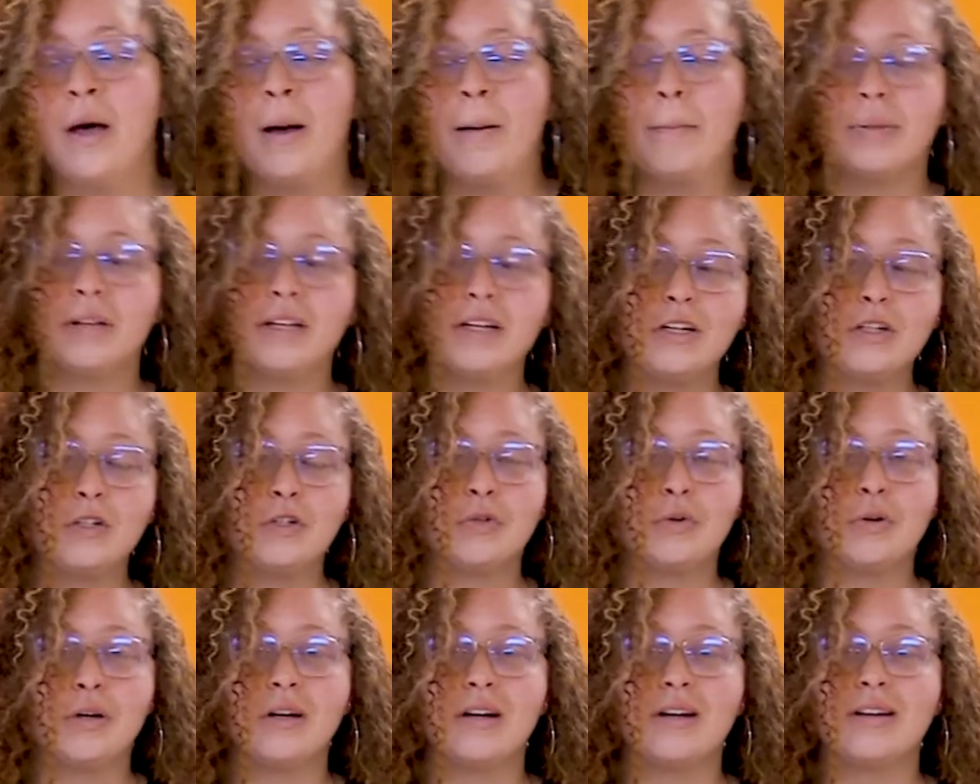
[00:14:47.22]
please
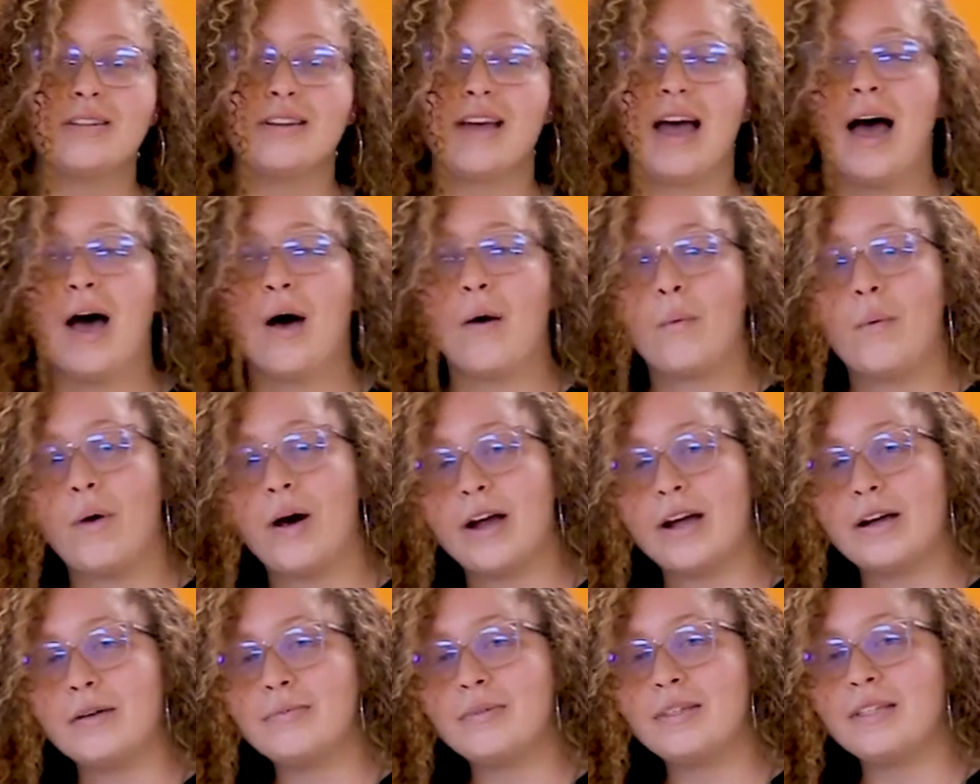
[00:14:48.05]
join us at
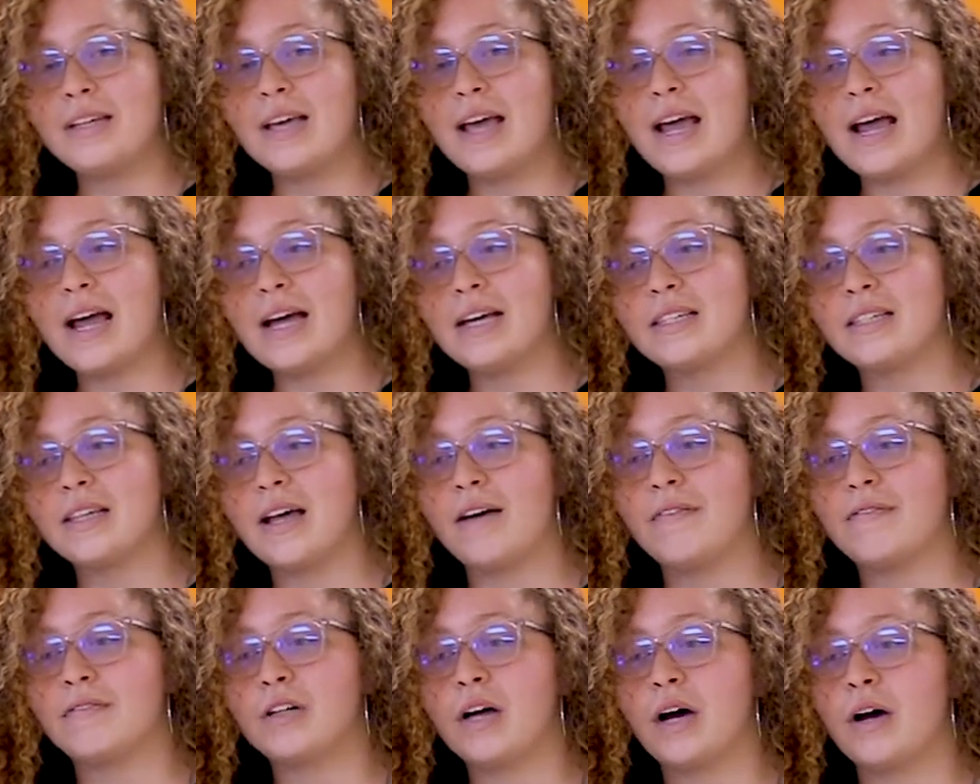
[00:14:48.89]

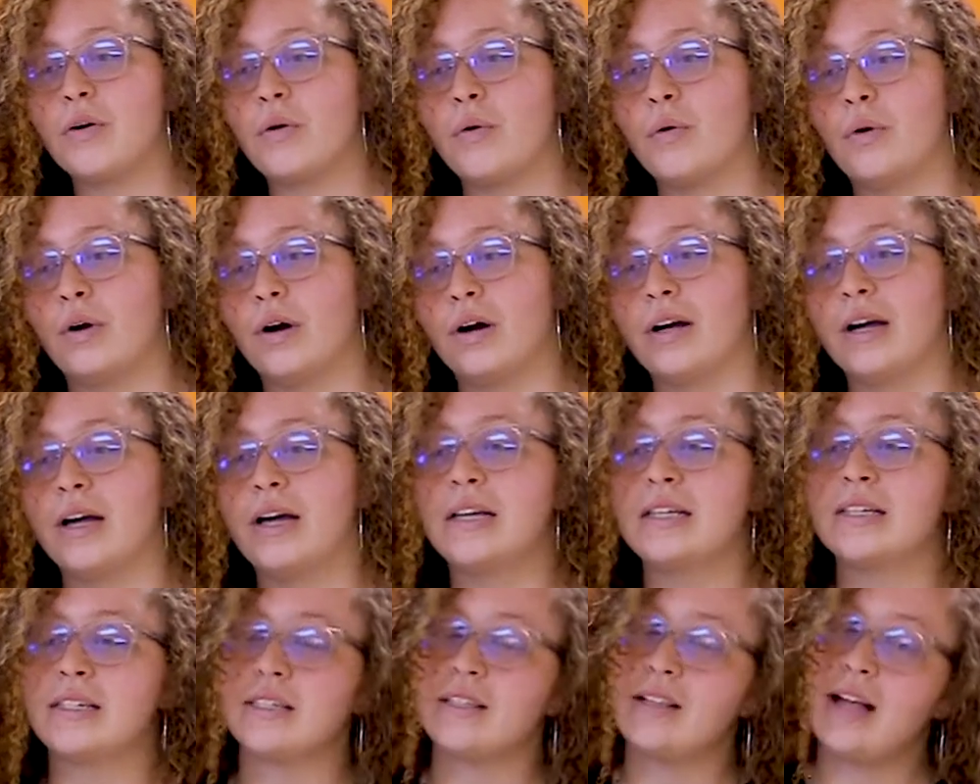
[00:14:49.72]

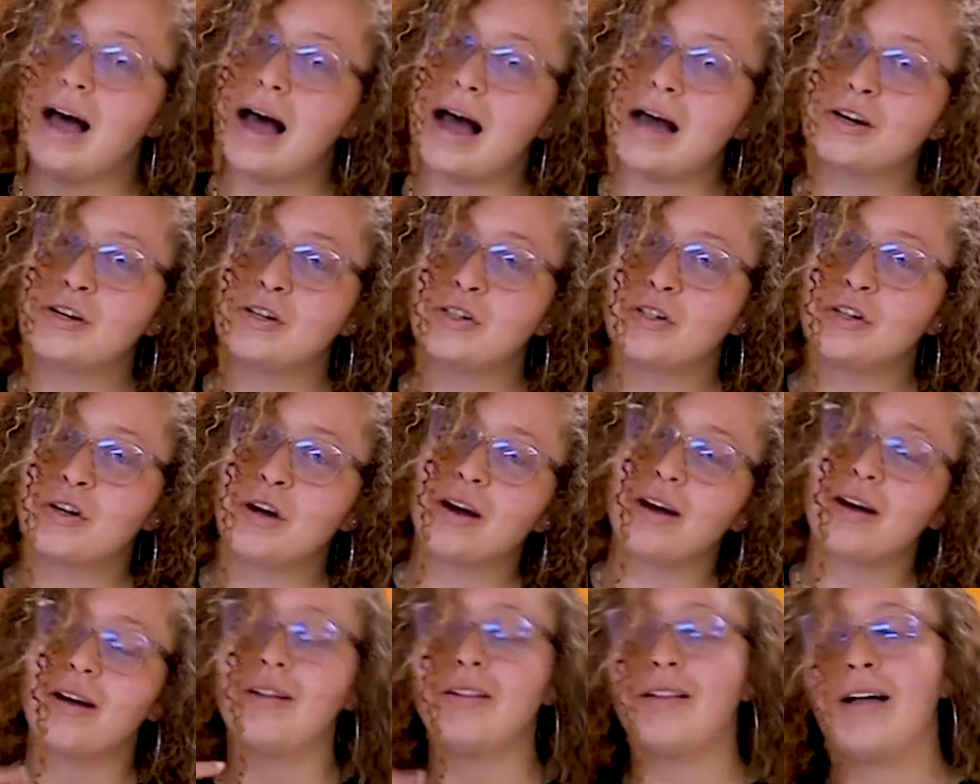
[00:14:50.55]

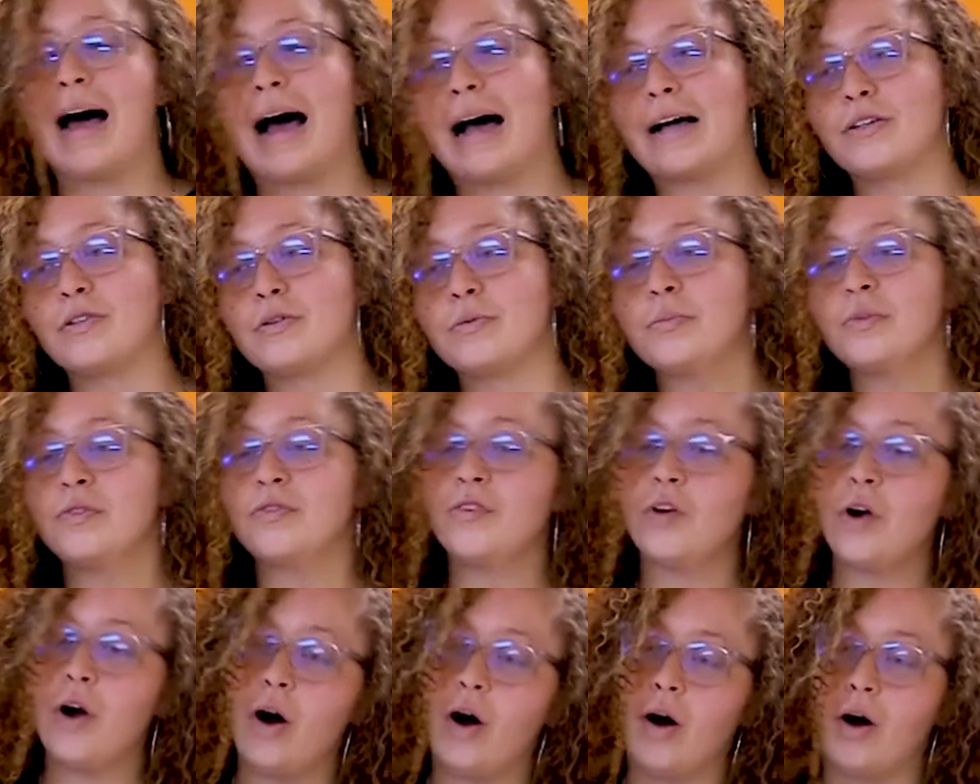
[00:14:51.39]

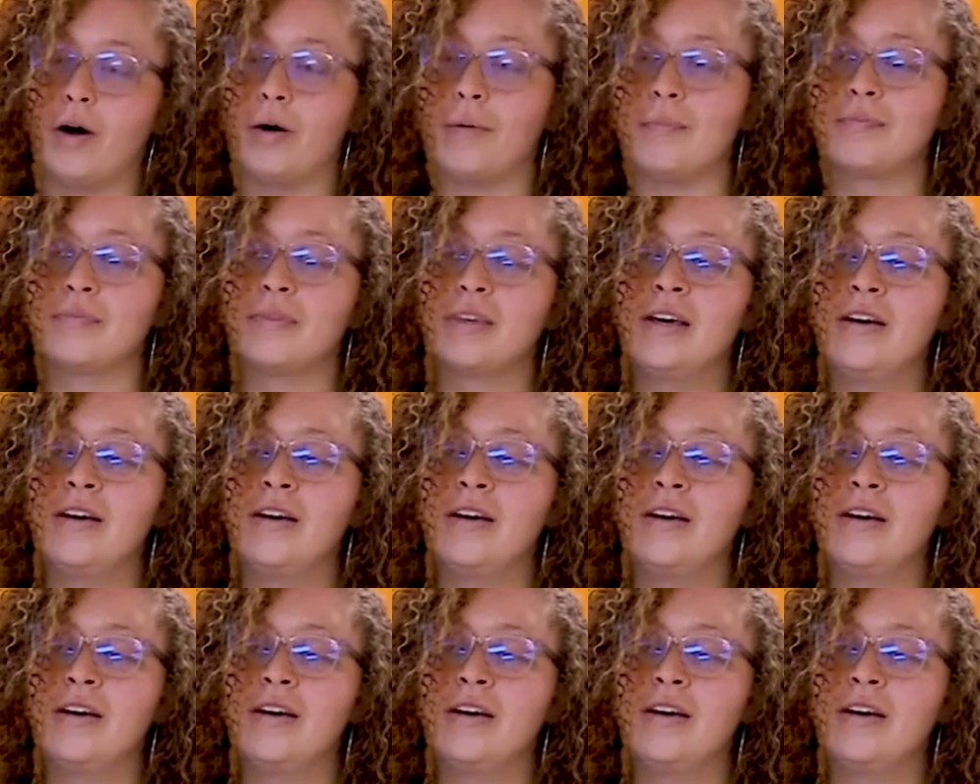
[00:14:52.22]
ymcasf.org/classroomsforall